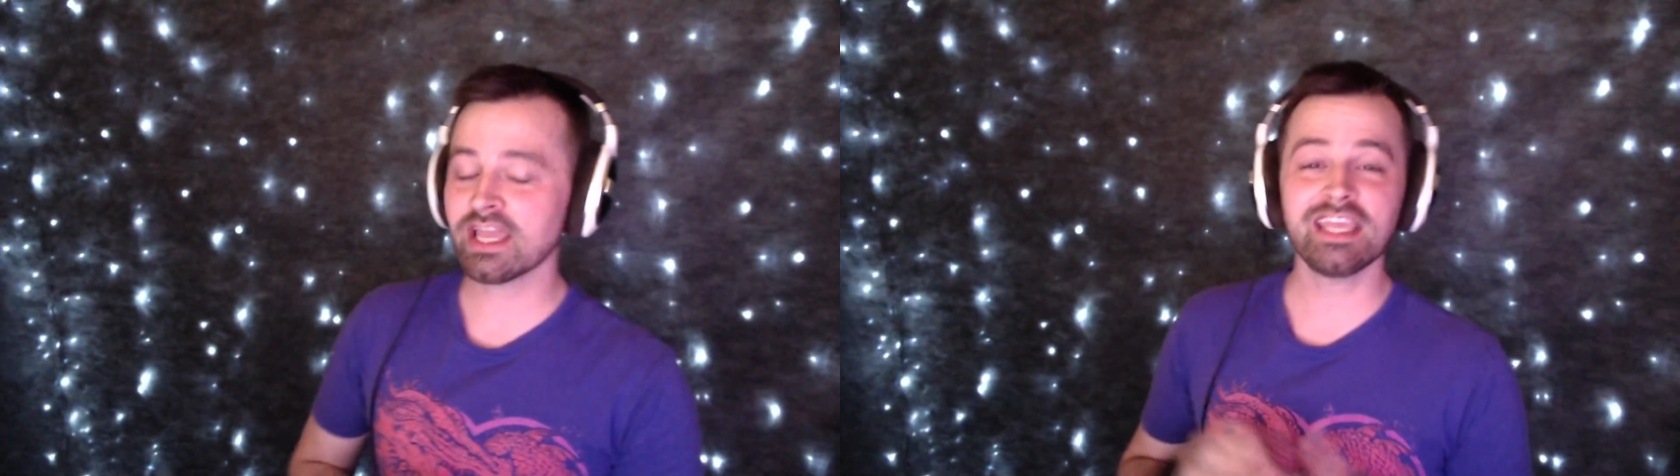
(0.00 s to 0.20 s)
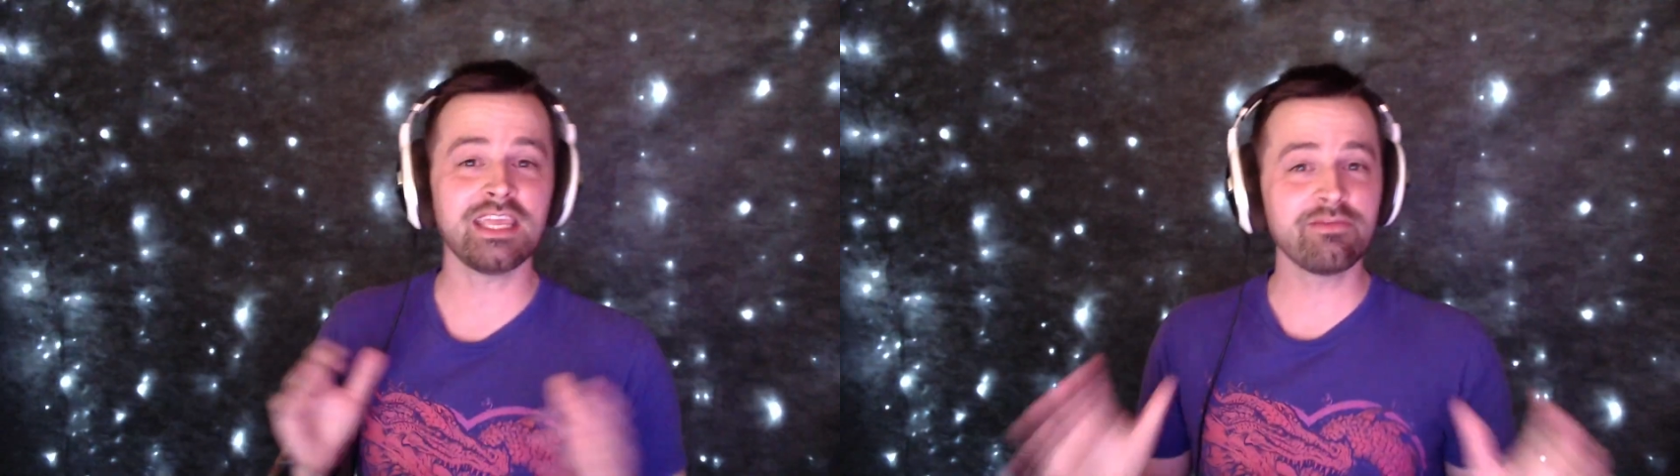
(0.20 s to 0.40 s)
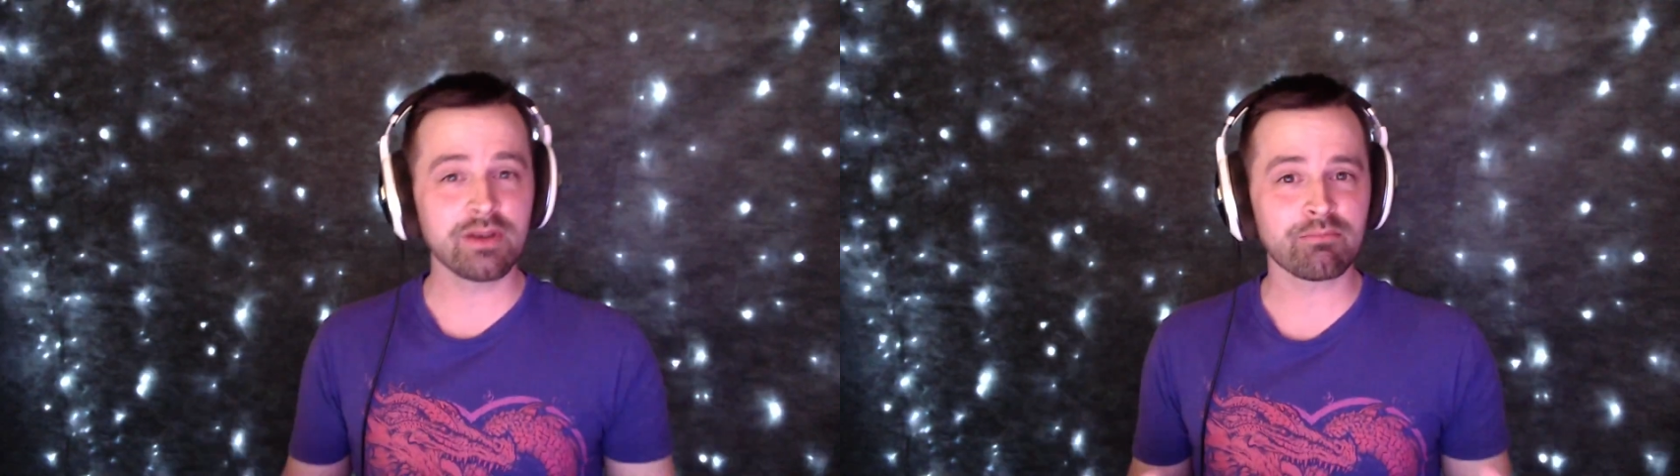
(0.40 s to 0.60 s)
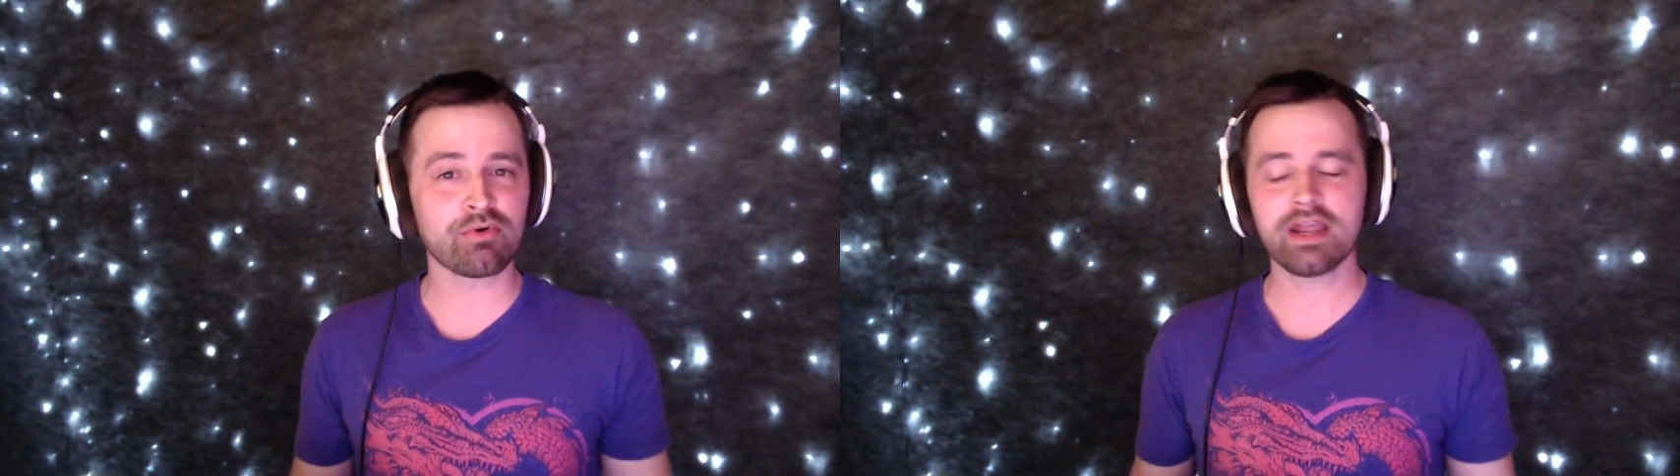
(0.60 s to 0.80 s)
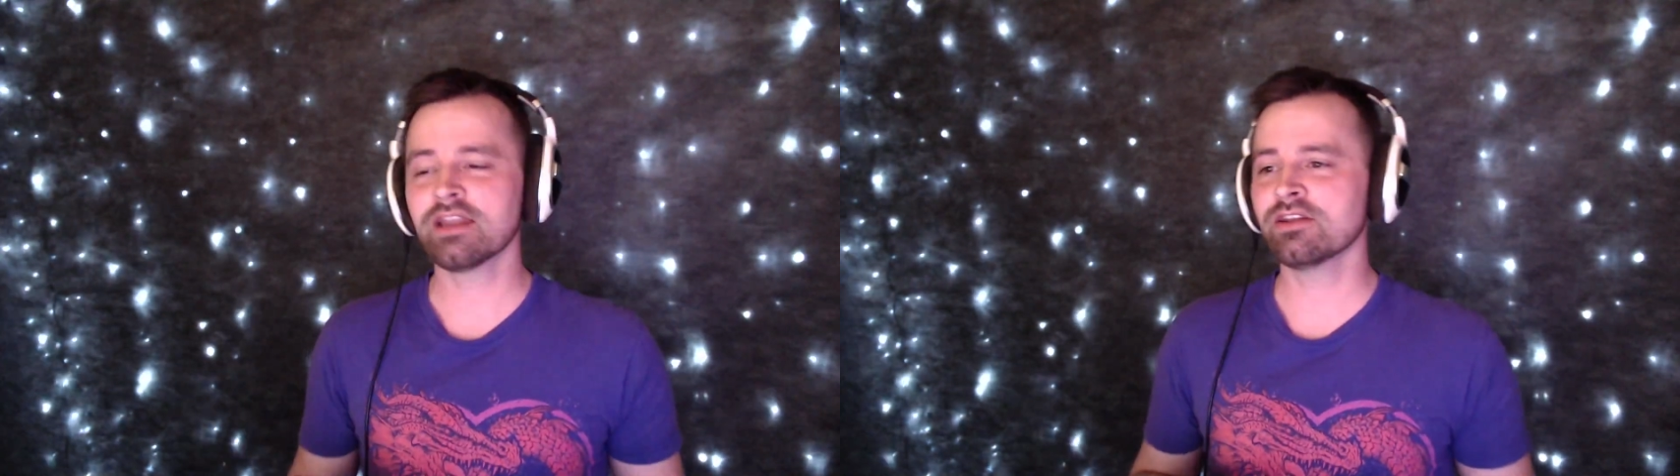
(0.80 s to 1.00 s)
even
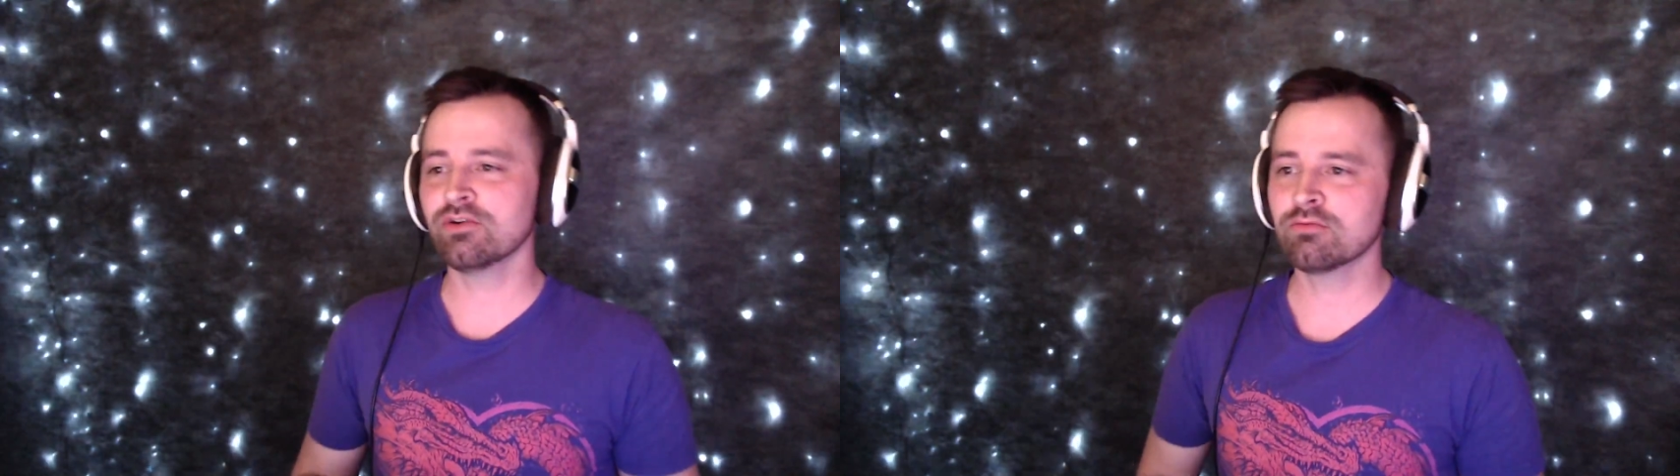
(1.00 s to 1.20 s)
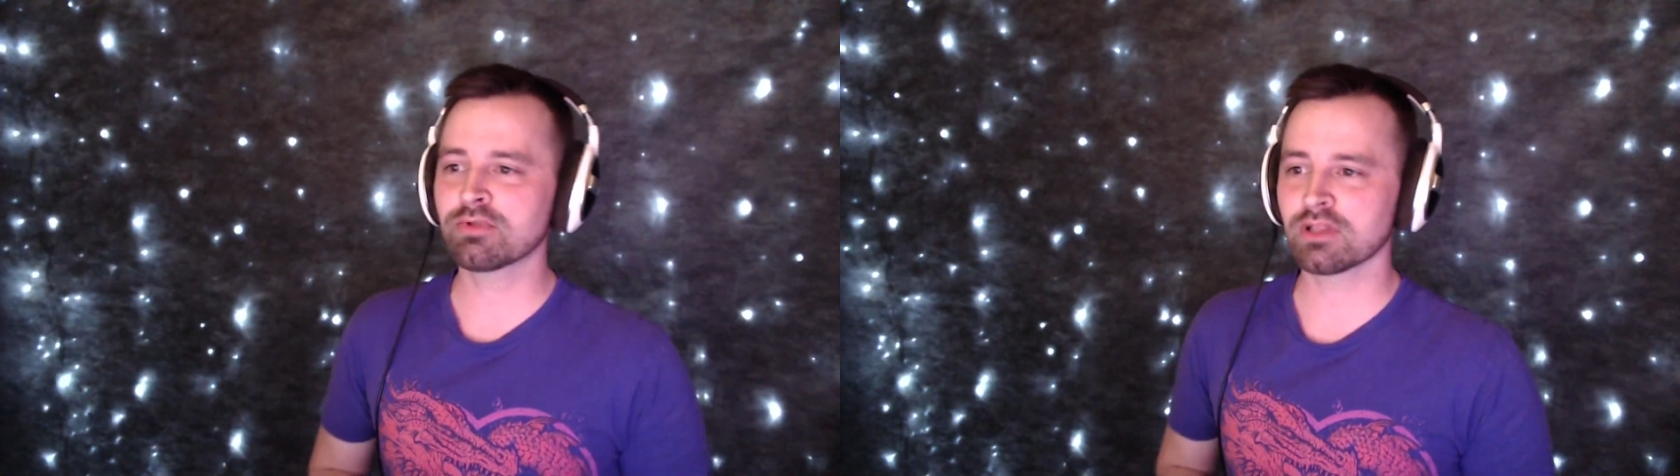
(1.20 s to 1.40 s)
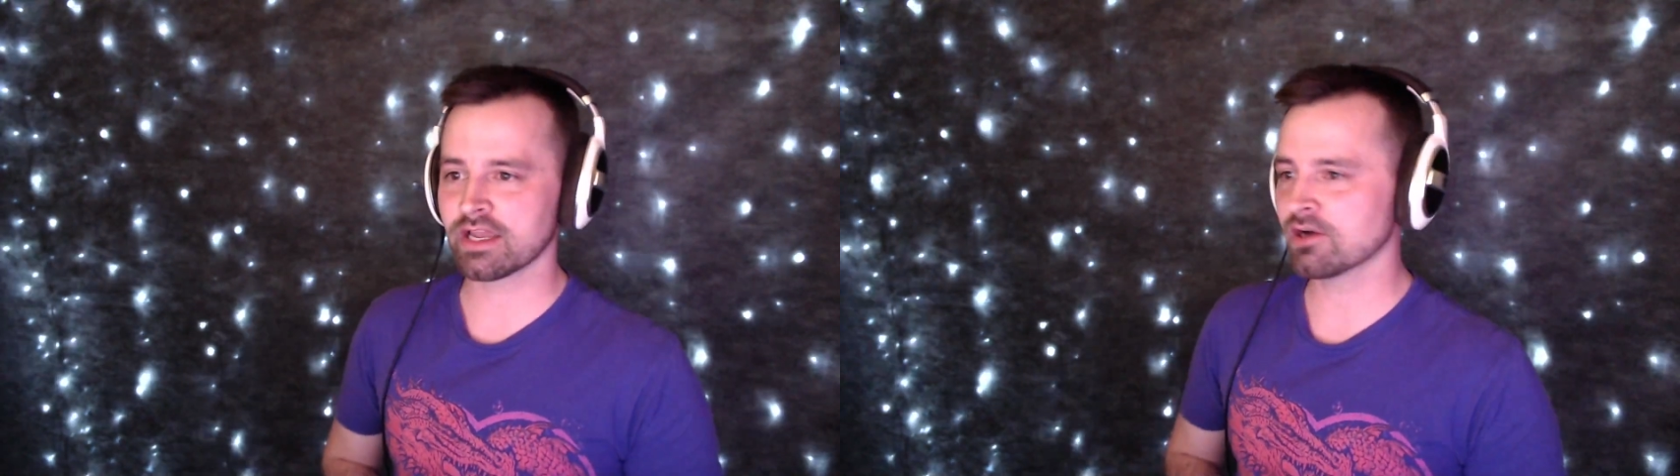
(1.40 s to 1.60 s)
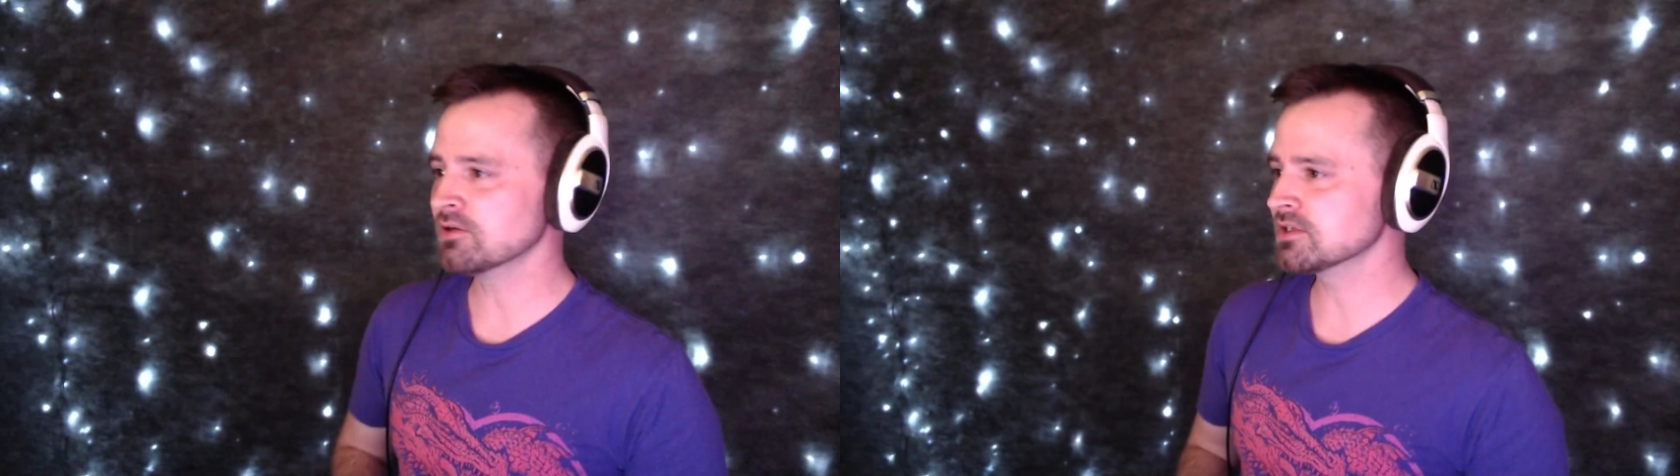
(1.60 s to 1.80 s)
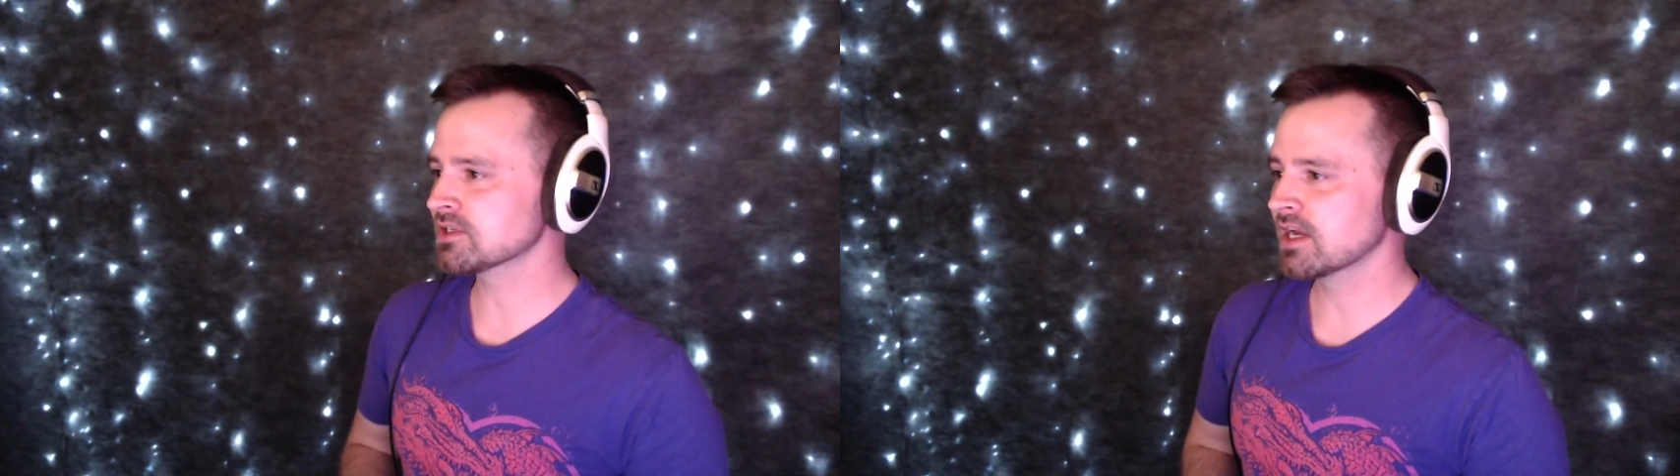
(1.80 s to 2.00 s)
brand new players